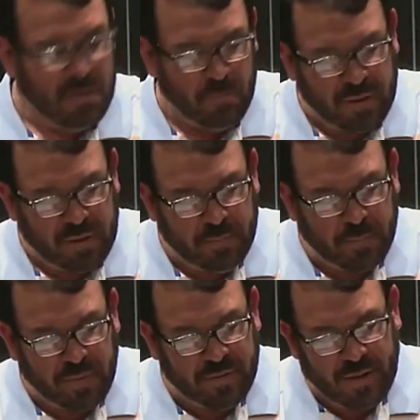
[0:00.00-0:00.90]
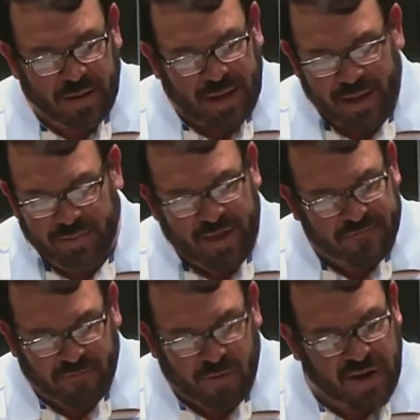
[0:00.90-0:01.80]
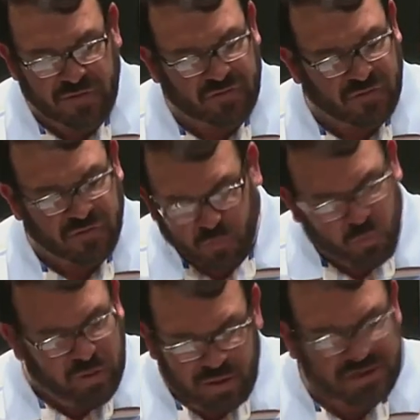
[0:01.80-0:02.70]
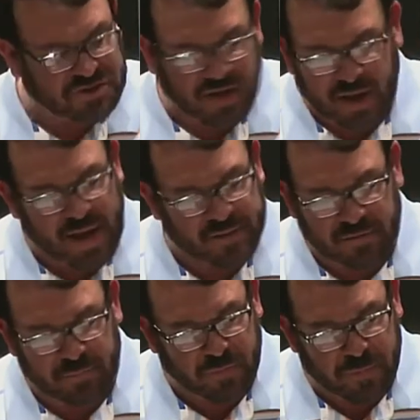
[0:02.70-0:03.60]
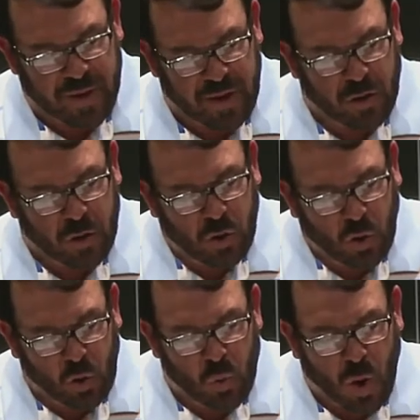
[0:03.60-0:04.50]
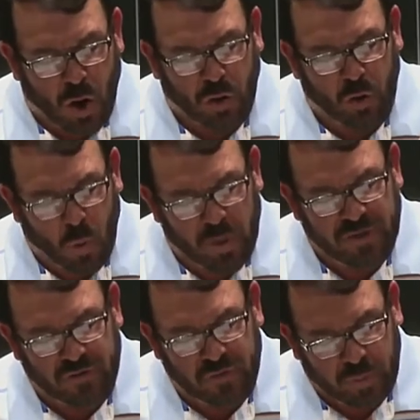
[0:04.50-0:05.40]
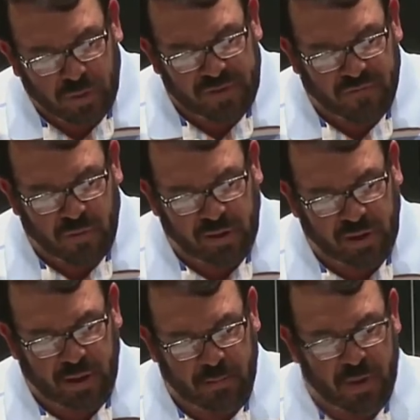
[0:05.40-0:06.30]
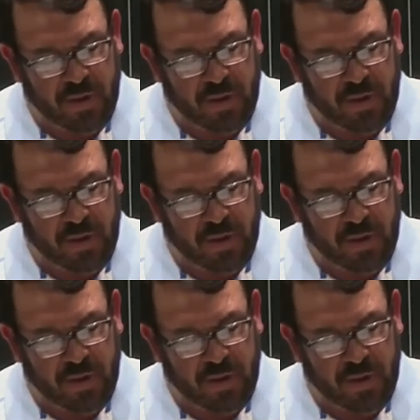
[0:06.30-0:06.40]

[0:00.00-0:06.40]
But that phrase just really stuck out to me. Who are going to believe on him